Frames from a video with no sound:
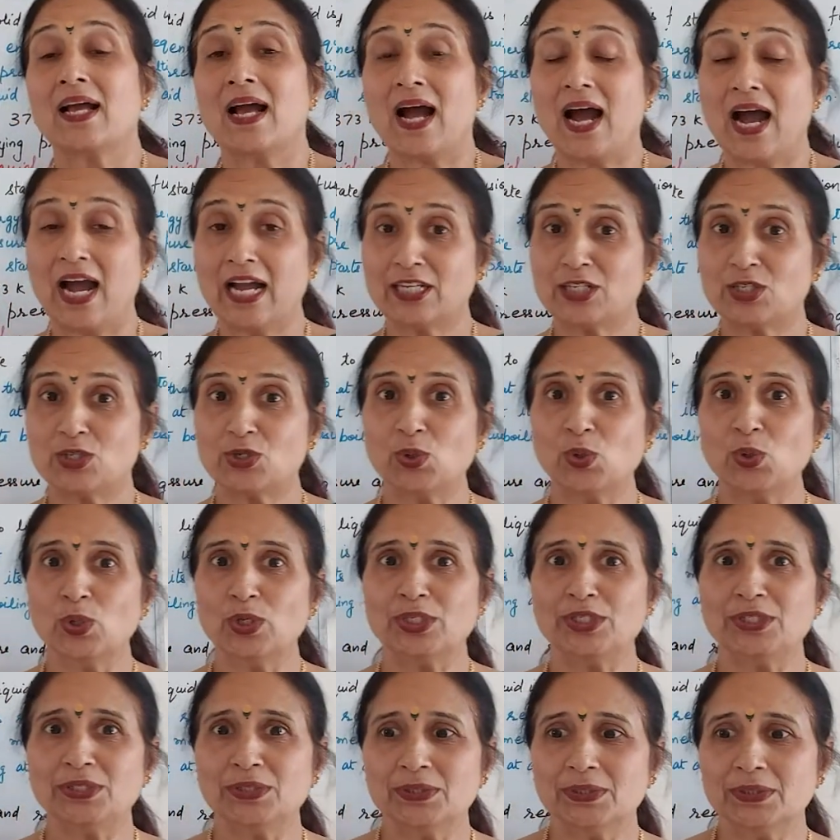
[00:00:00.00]
I
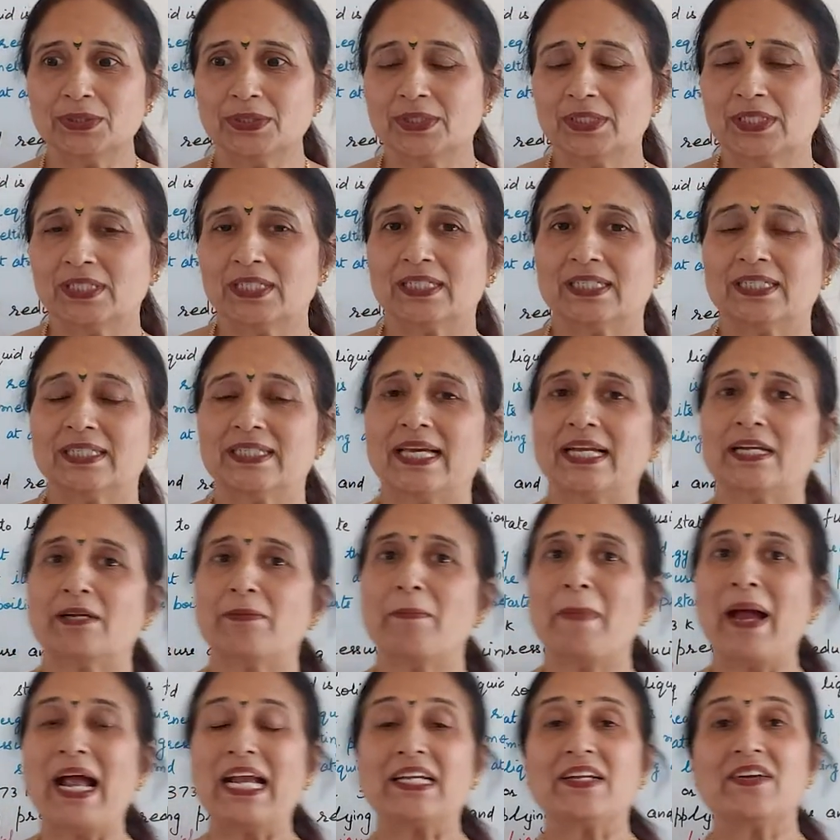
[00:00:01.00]
told you that
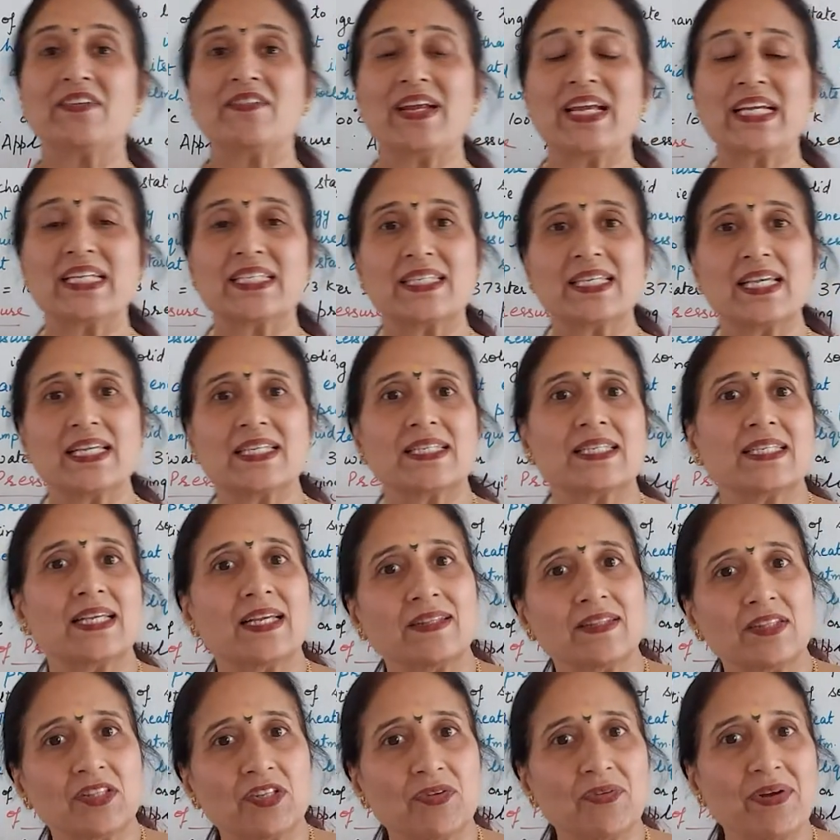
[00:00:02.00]
matter exists
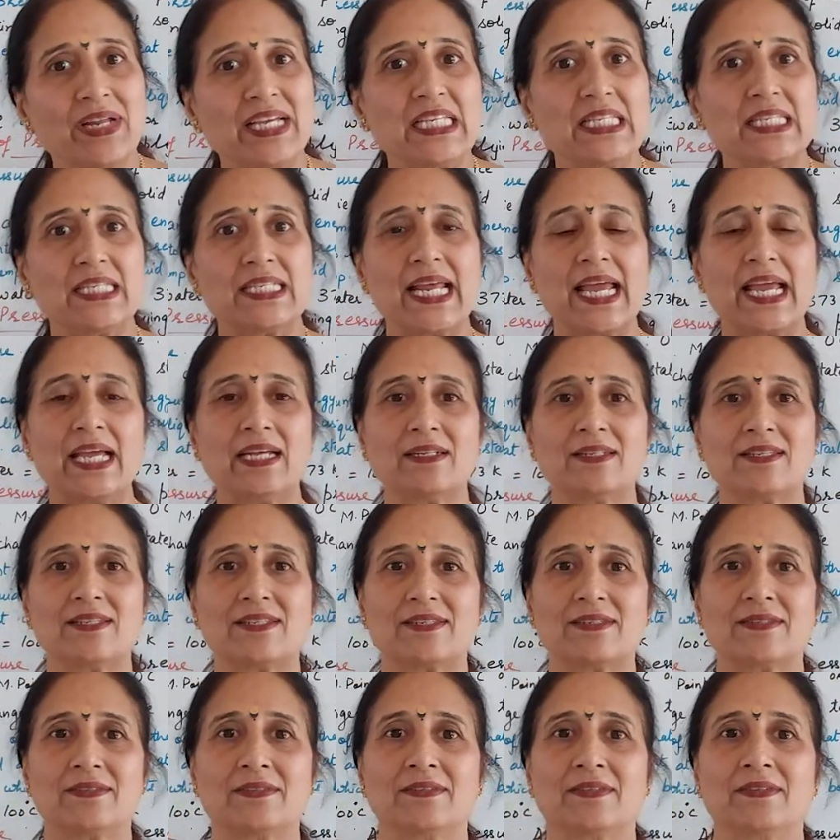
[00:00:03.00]
in three
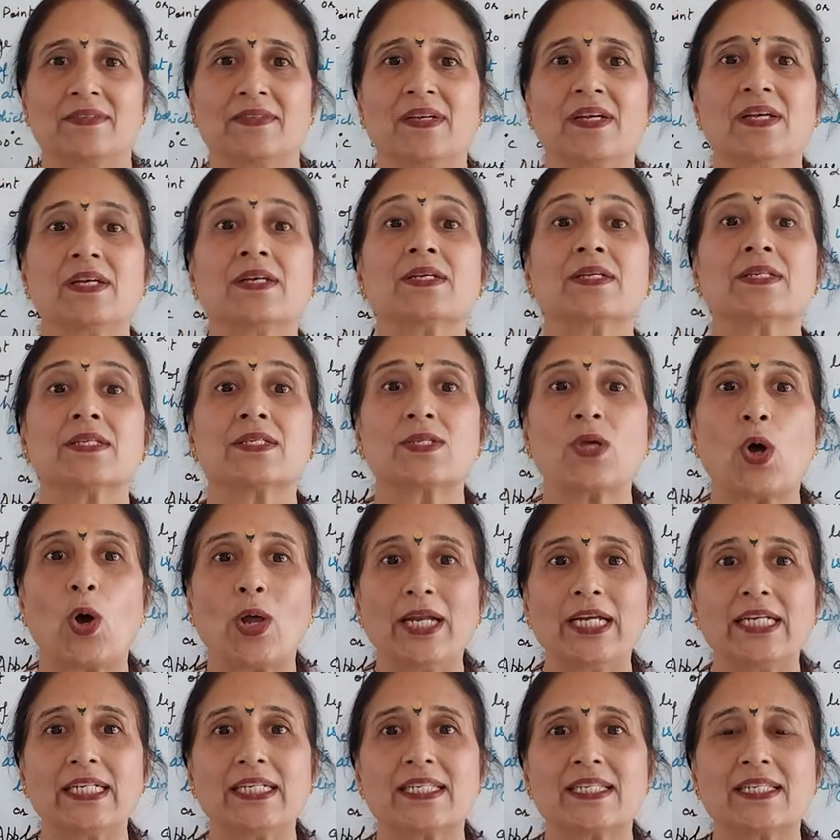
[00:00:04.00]
states:
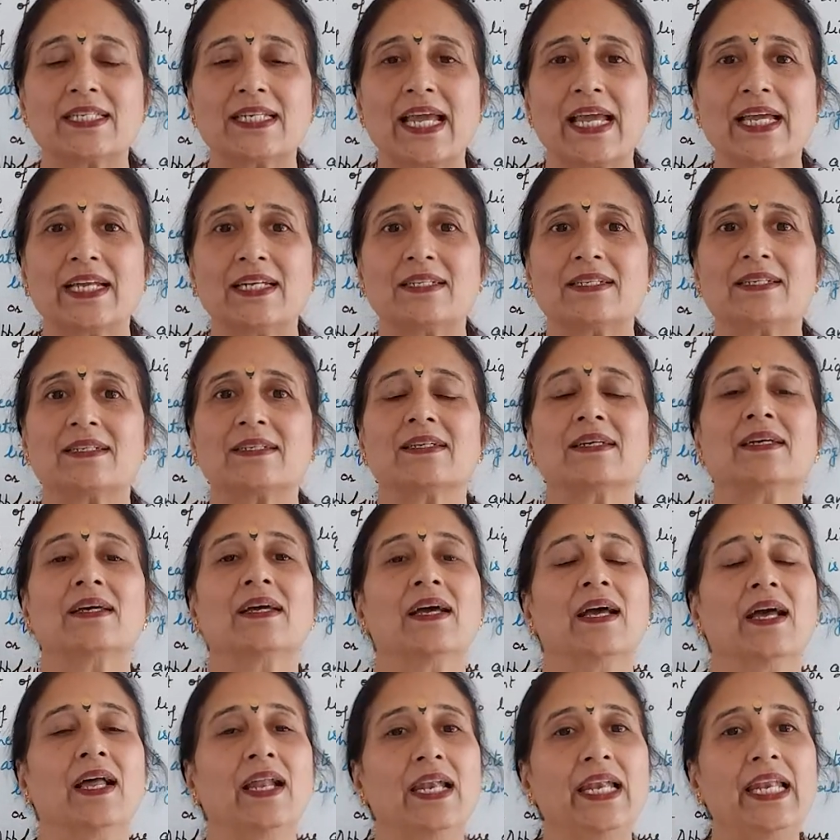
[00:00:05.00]
solid state,
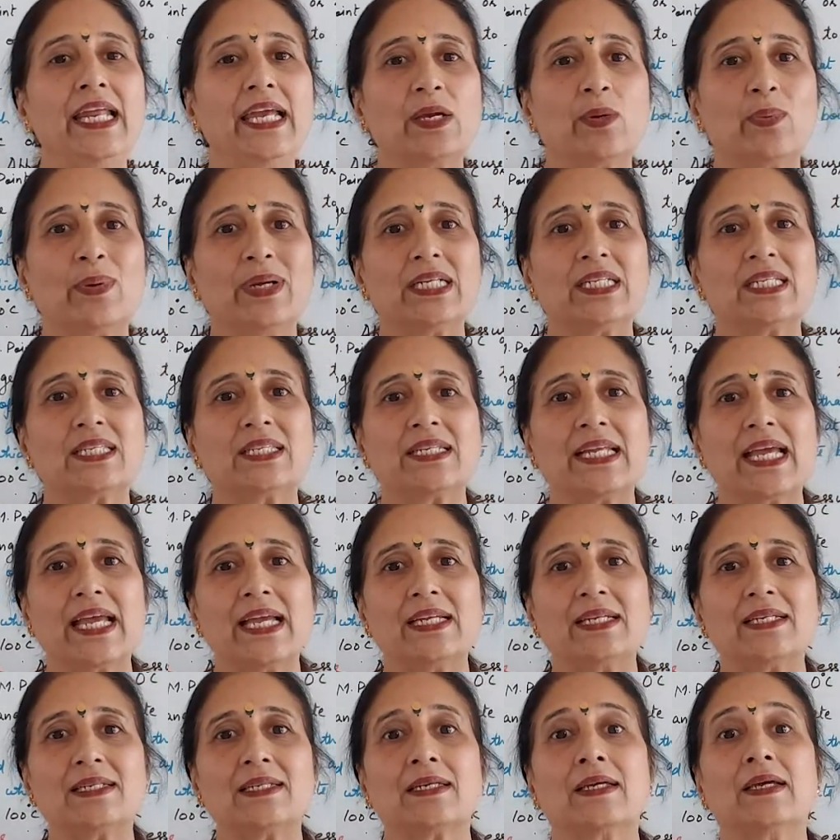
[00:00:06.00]
liquid
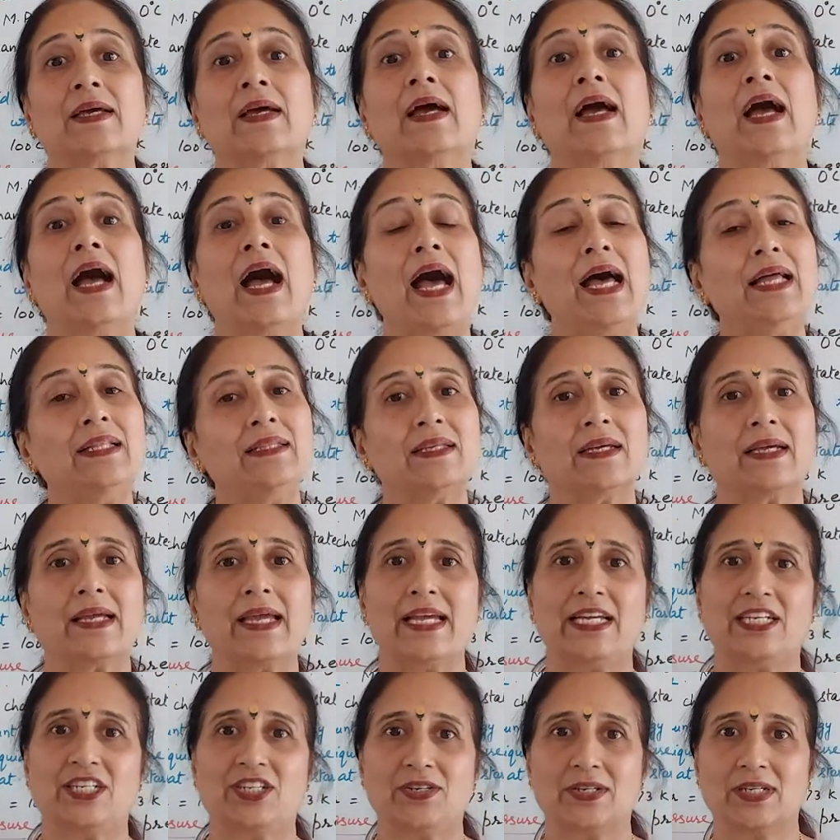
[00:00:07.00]
state, and the
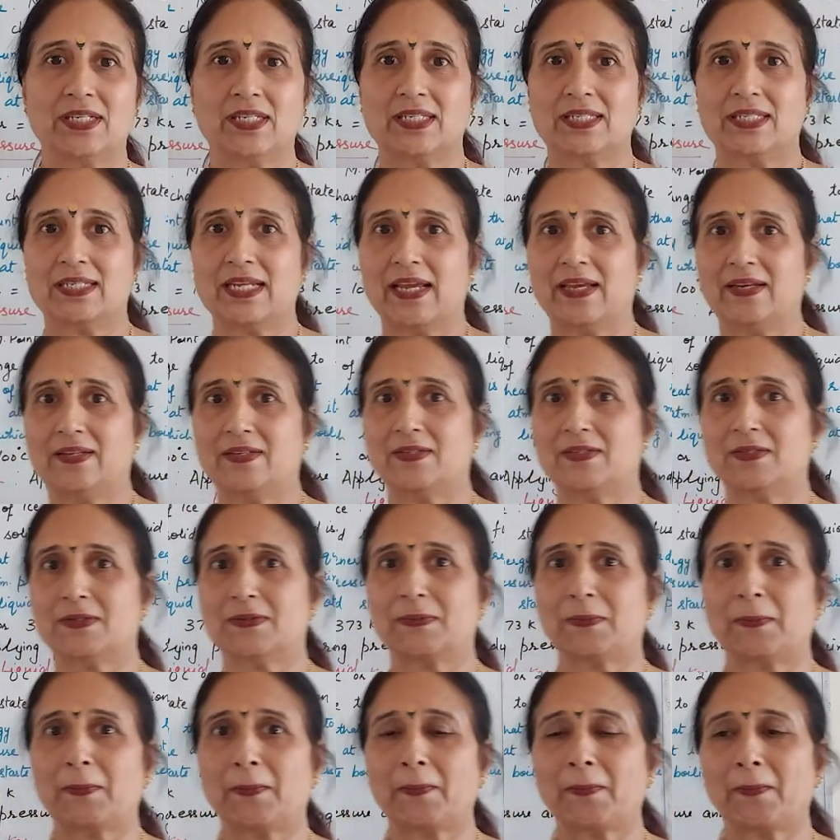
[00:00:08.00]
gaseous state.
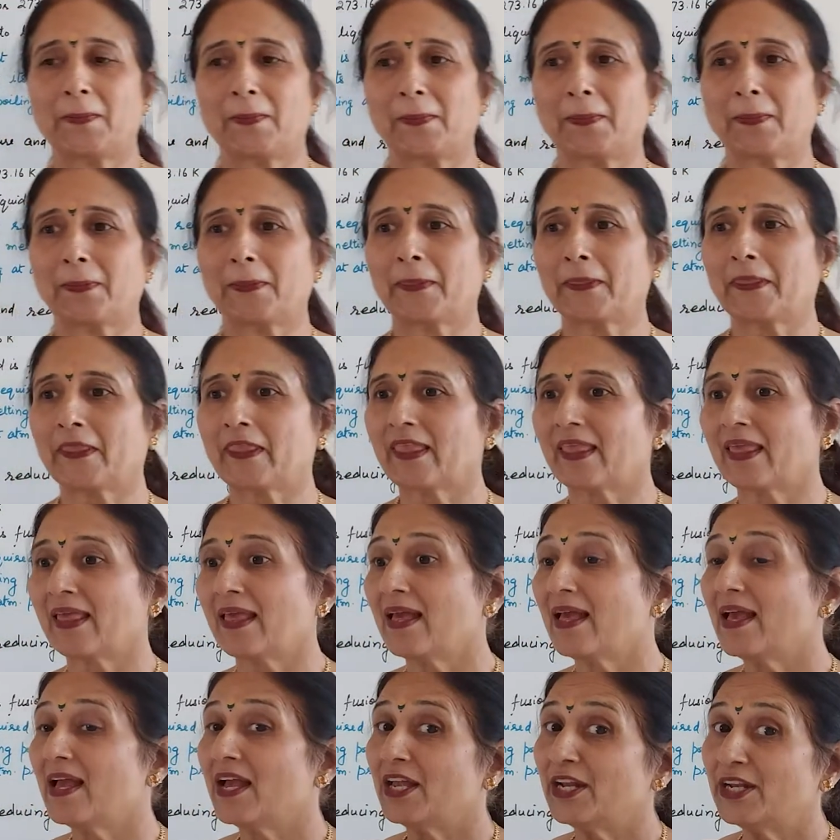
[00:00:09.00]

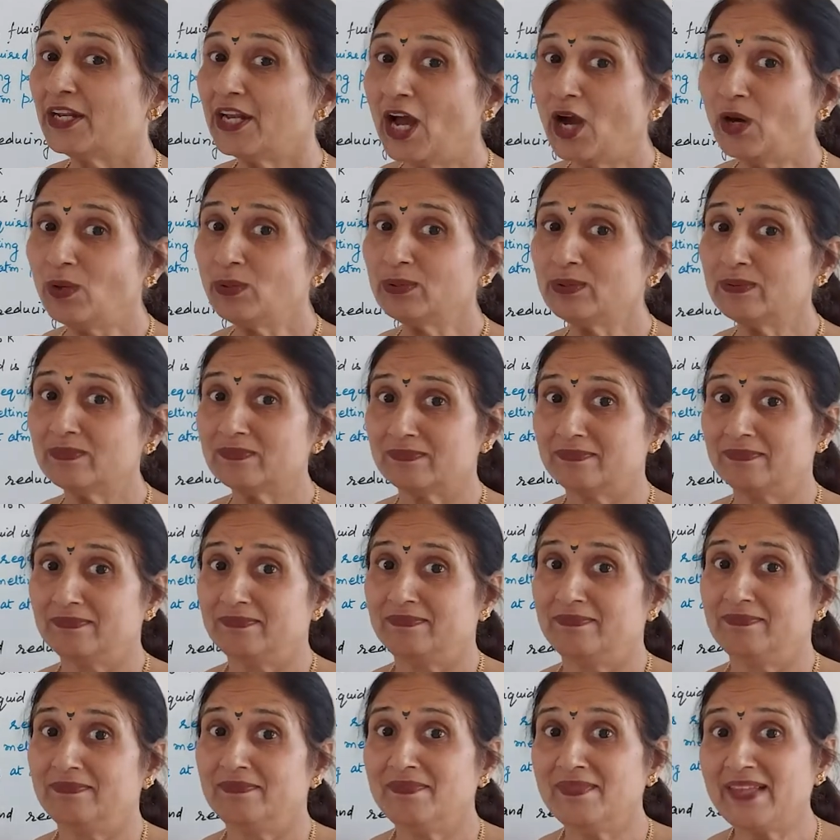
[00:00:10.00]
Now,
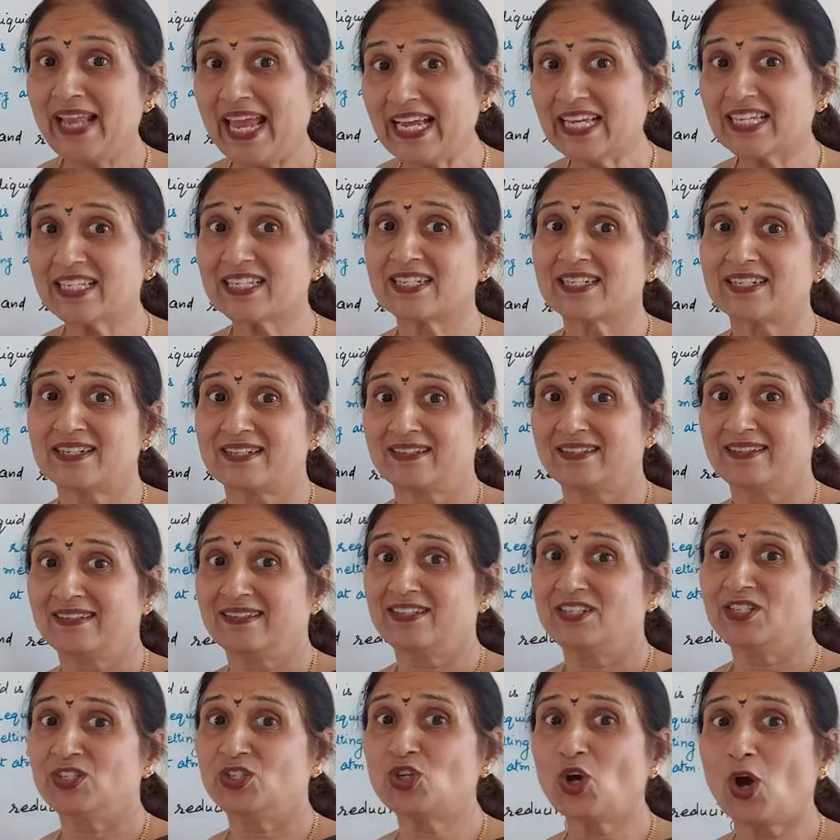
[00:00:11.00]
next
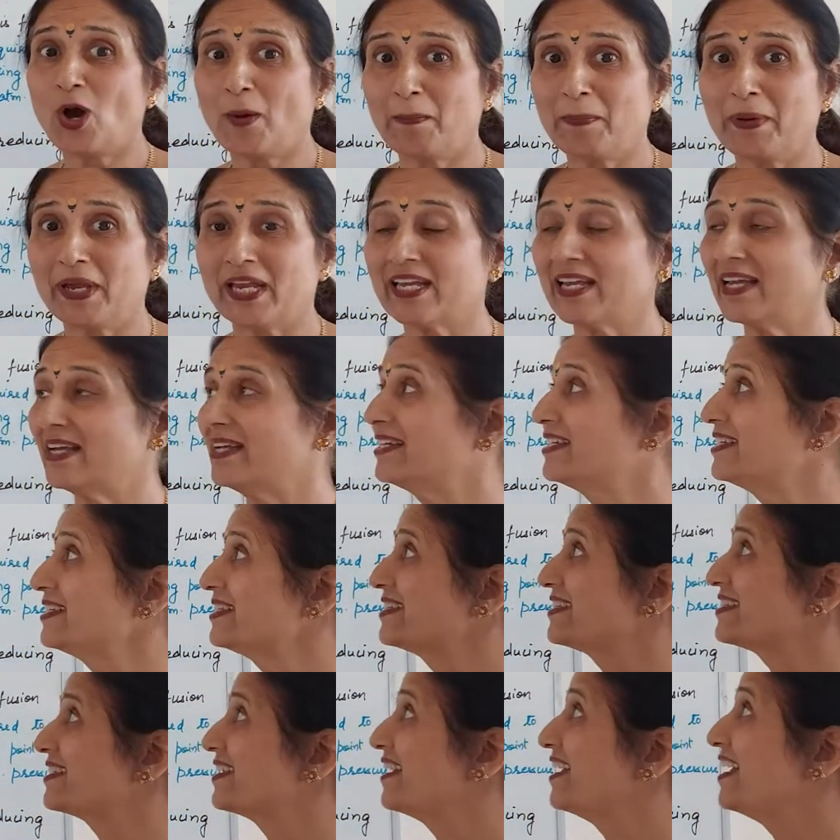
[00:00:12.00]
topic
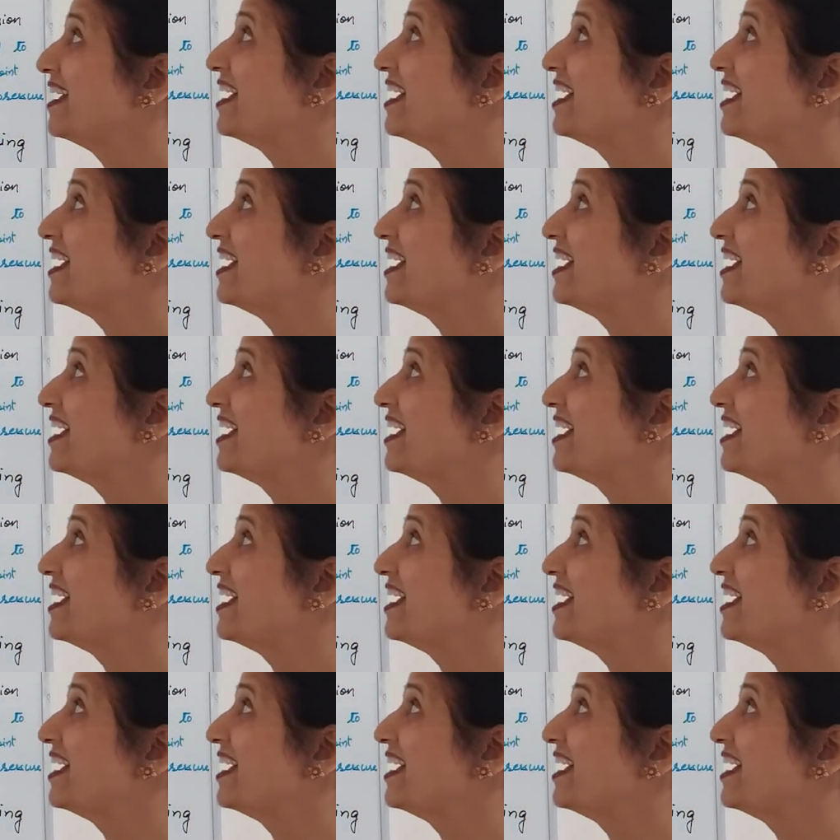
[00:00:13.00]
is,